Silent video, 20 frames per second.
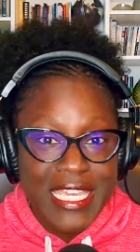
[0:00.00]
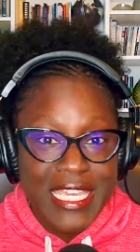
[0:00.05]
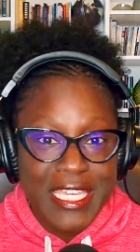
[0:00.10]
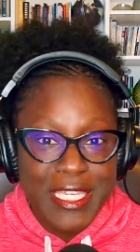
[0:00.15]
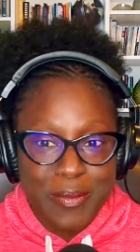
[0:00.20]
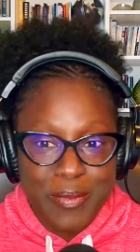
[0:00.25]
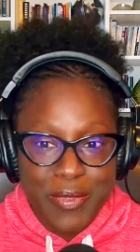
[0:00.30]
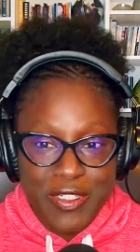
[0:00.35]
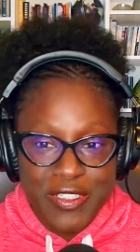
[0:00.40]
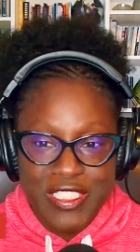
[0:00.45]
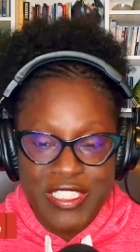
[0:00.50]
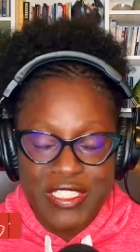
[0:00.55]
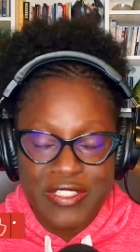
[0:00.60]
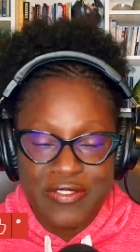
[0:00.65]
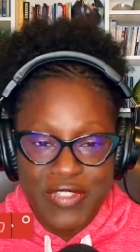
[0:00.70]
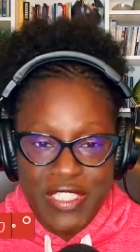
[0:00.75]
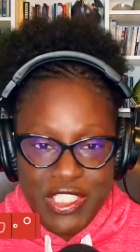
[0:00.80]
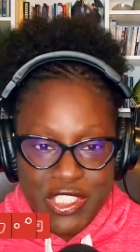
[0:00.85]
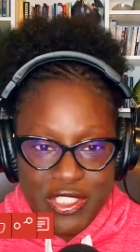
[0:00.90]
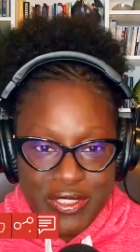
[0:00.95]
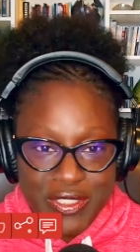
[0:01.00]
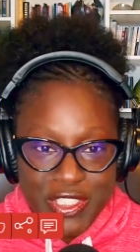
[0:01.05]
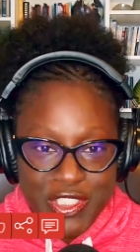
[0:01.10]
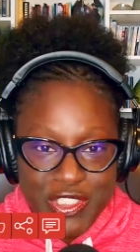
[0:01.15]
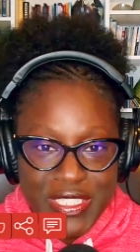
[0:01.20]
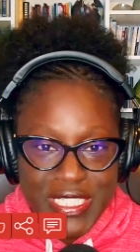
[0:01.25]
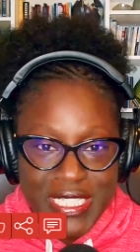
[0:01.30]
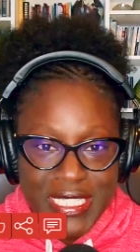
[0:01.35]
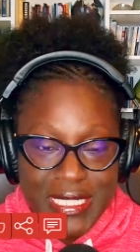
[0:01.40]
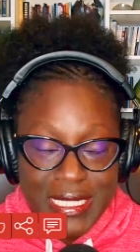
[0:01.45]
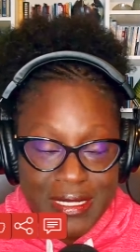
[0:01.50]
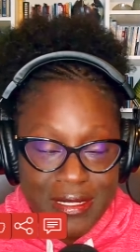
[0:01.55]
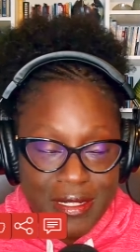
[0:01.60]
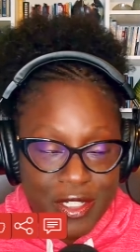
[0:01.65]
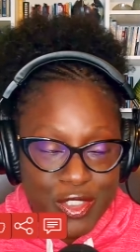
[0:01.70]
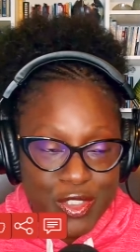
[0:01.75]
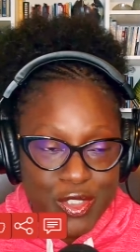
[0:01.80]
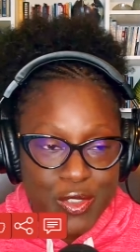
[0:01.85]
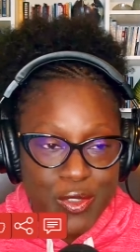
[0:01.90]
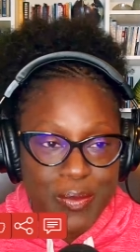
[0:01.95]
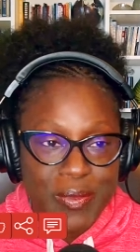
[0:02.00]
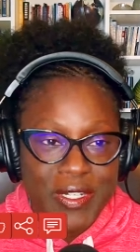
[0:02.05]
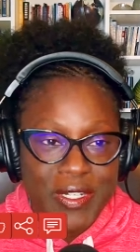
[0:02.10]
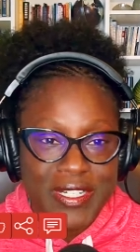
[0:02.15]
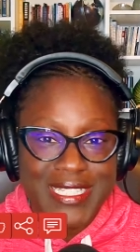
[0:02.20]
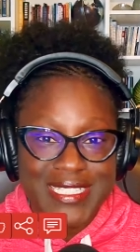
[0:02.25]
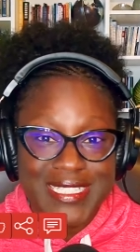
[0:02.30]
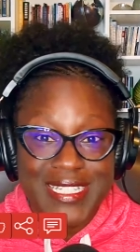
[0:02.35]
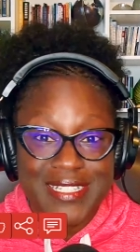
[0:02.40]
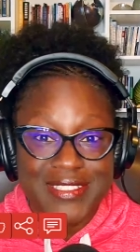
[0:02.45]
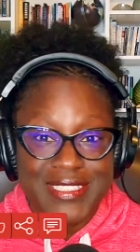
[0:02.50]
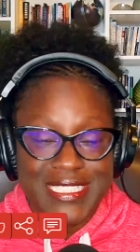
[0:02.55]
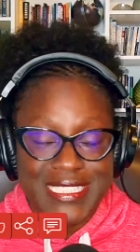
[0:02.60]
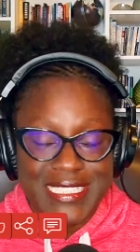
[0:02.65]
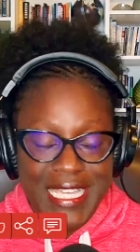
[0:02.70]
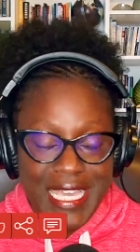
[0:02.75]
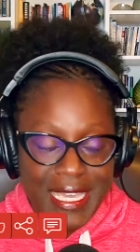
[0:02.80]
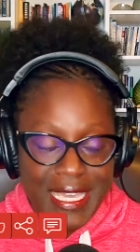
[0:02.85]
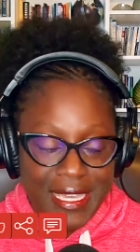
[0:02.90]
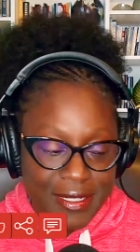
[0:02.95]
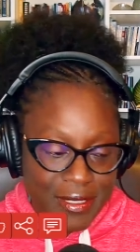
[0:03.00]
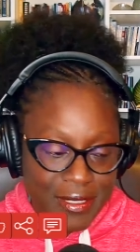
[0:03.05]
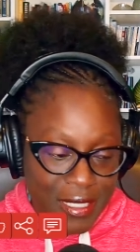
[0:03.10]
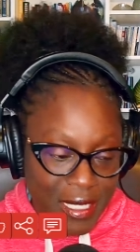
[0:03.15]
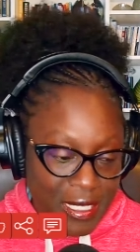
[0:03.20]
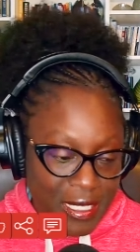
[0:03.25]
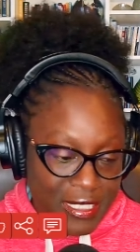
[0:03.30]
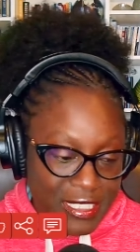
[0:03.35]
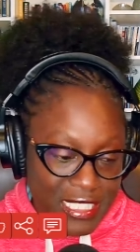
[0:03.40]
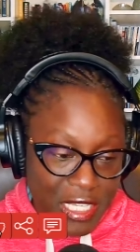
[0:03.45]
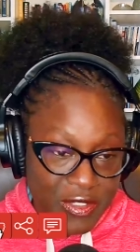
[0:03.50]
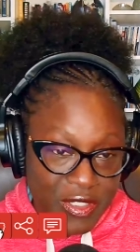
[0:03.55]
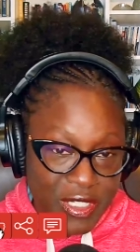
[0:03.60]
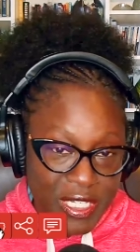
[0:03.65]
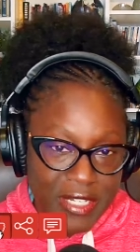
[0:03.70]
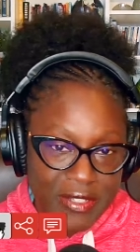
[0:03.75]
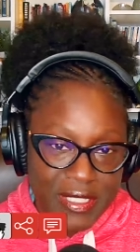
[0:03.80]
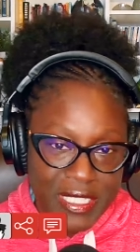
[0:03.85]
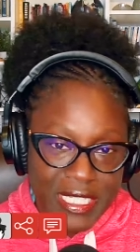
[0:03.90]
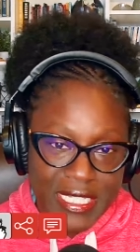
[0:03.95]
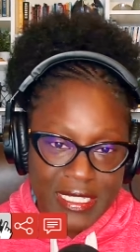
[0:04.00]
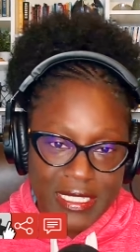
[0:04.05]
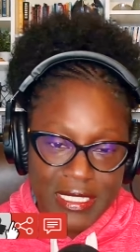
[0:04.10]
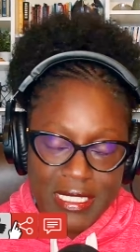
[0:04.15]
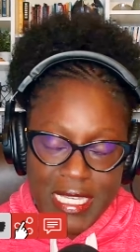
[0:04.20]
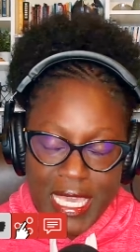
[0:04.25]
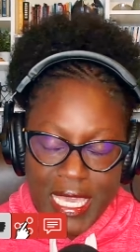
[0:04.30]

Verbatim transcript: in-person vision retreat in October in Hilton Head, South Carolina.